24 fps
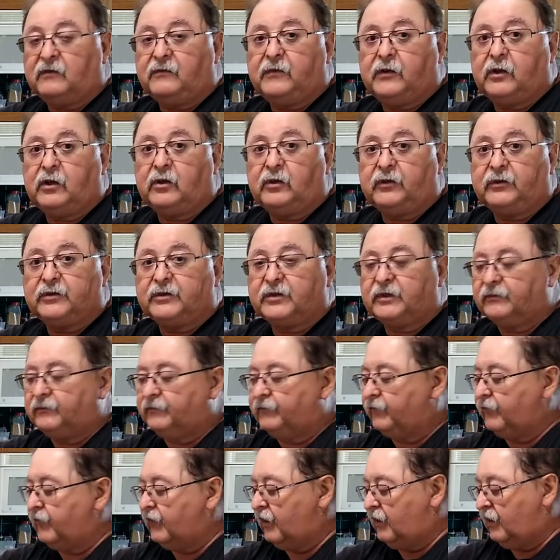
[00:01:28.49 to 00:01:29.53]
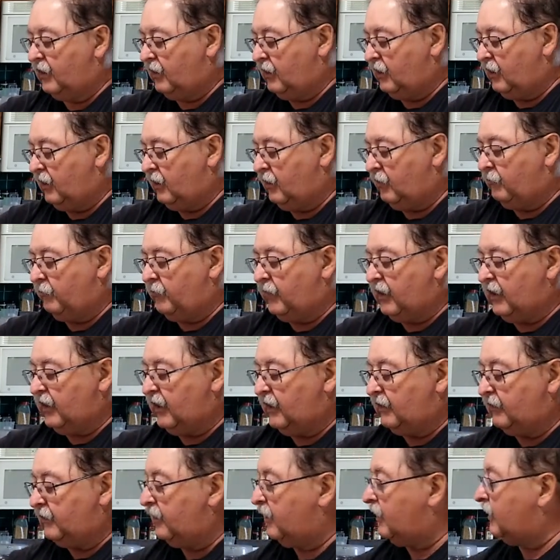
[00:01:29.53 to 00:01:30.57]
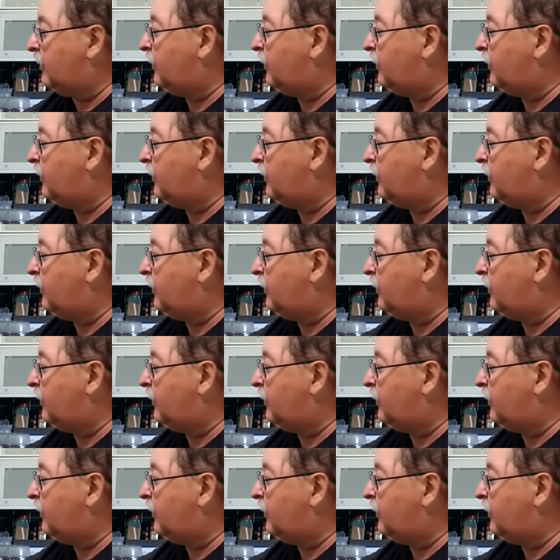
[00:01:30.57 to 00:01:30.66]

foods. But